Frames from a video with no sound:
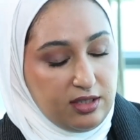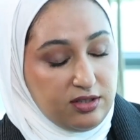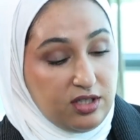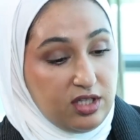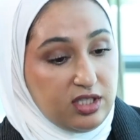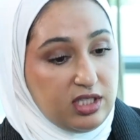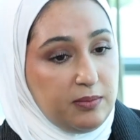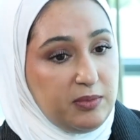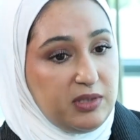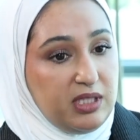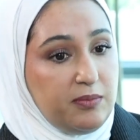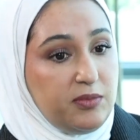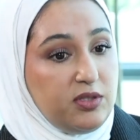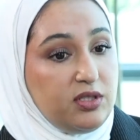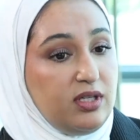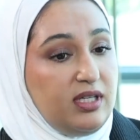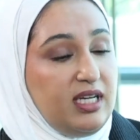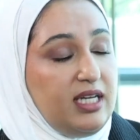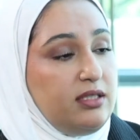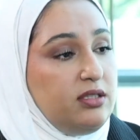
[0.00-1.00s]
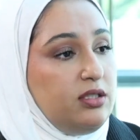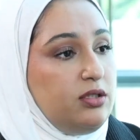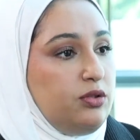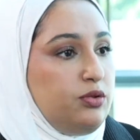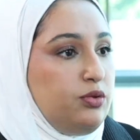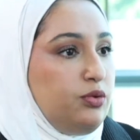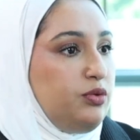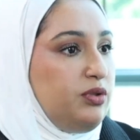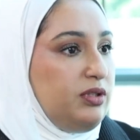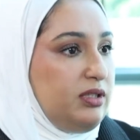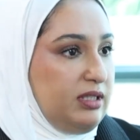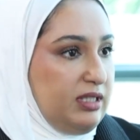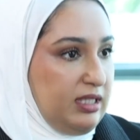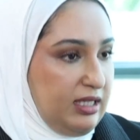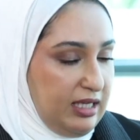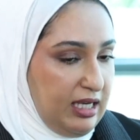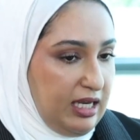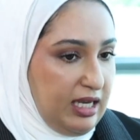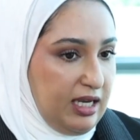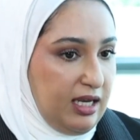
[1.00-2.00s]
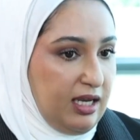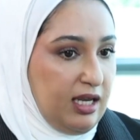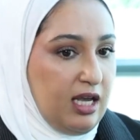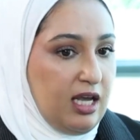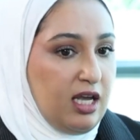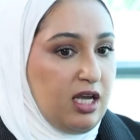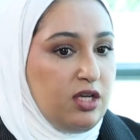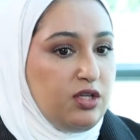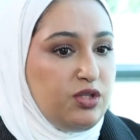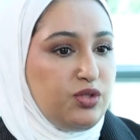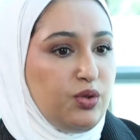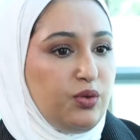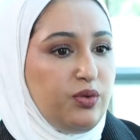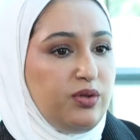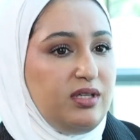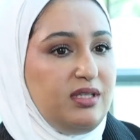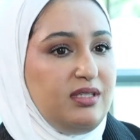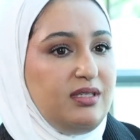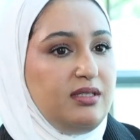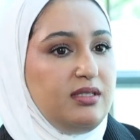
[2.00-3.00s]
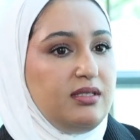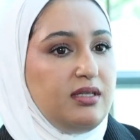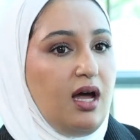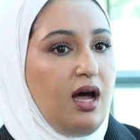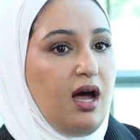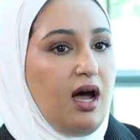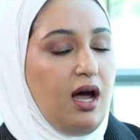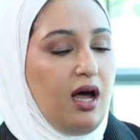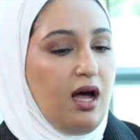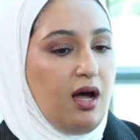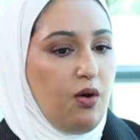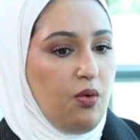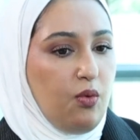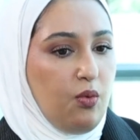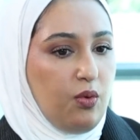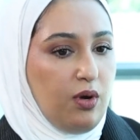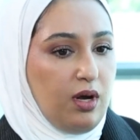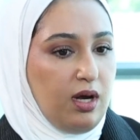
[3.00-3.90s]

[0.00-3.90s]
symptoms related to DKA. So this is how